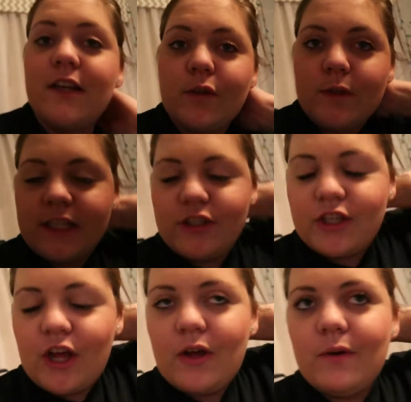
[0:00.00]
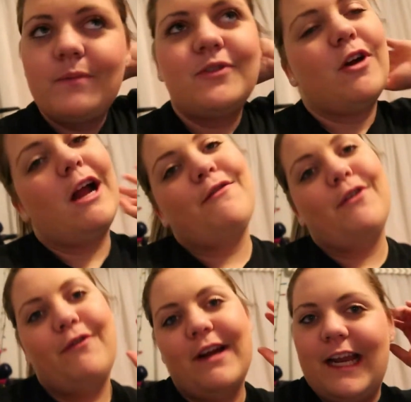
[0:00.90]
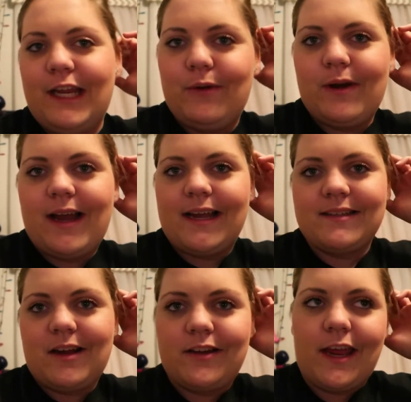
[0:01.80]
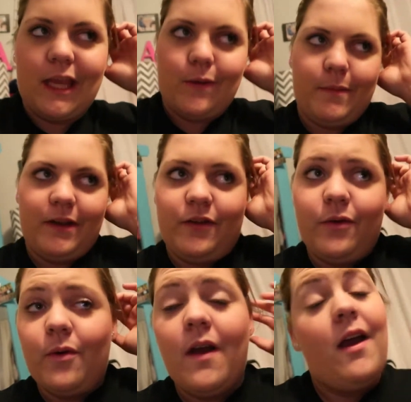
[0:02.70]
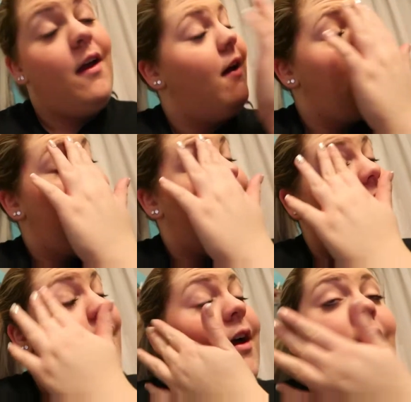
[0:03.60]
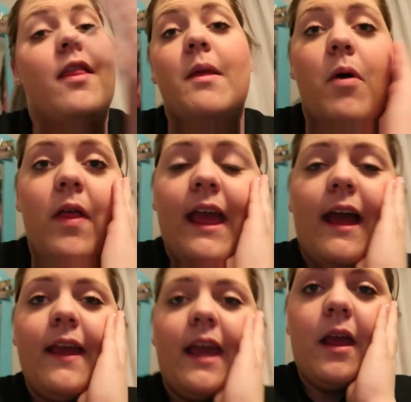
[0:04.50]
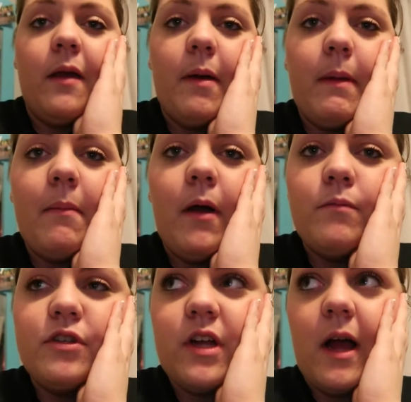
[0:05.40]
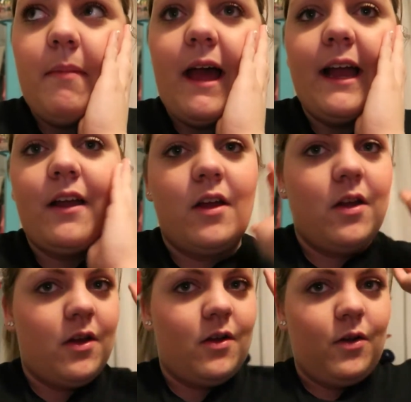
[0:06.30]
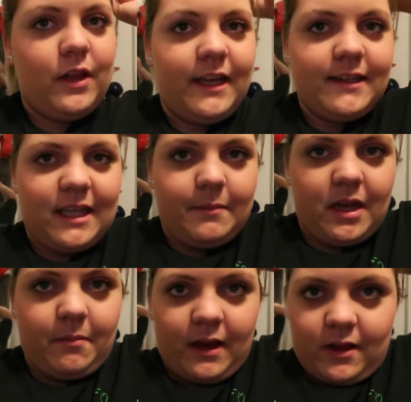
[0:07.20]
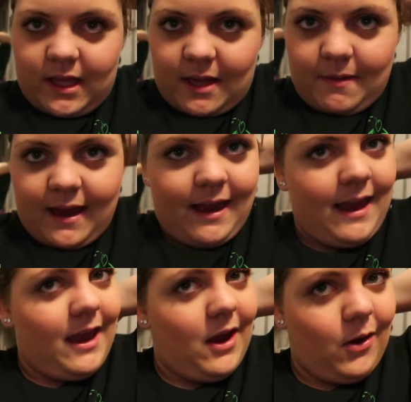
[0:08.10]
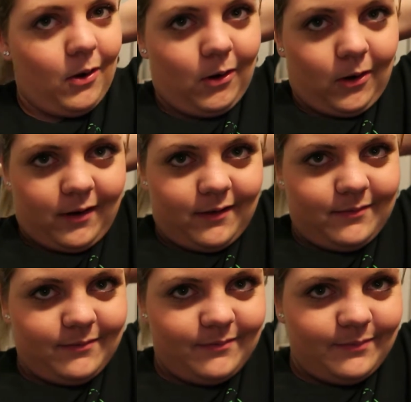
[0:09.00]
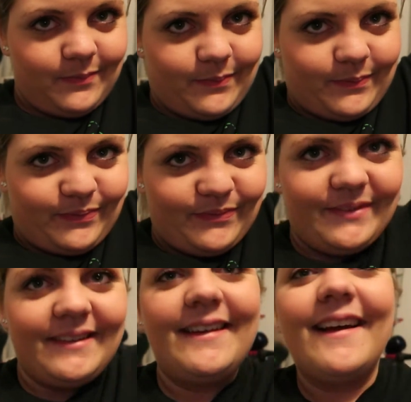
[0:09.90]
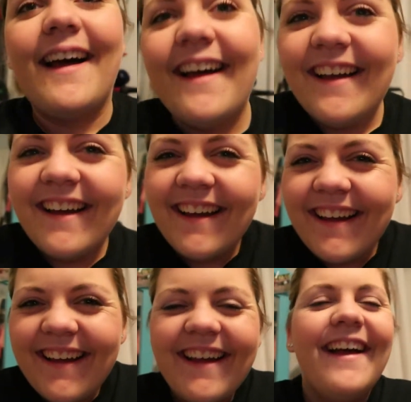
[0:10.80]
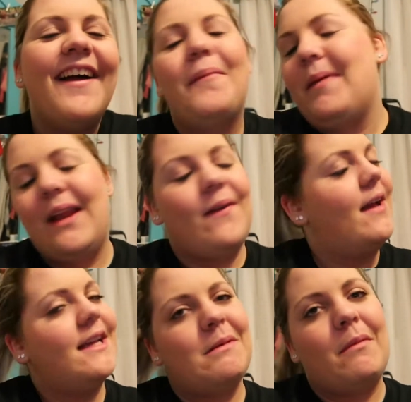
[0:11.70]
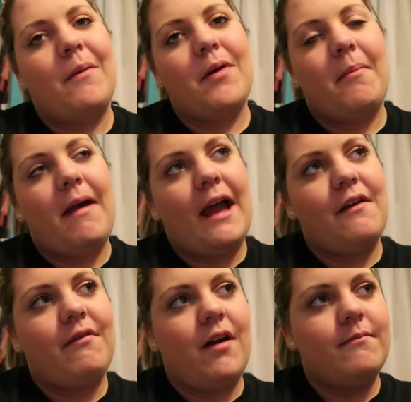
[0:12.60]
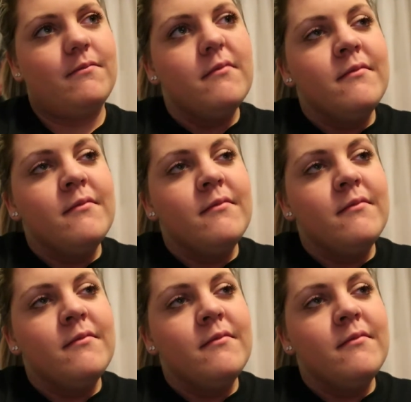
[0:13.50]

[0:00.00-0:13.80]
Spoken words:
so I just want to let you know, sorry for forgetting you guys, not taking with me to the bowling alley, but my mom just got back looking at me in the mirror. Look at my hair. But anyways, my mom got back from